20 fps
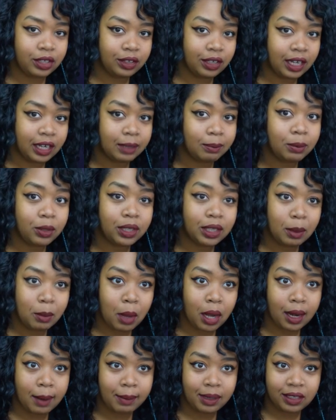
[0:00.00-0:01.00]
you gotta put them
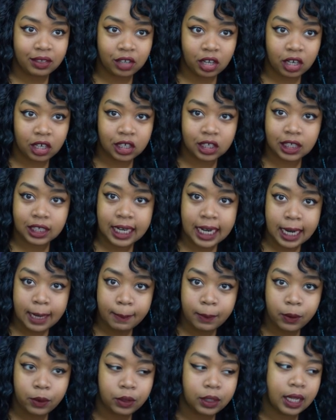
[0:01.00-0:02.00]
on a massage
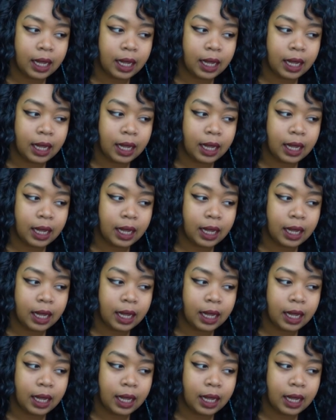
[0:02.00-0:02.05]
table,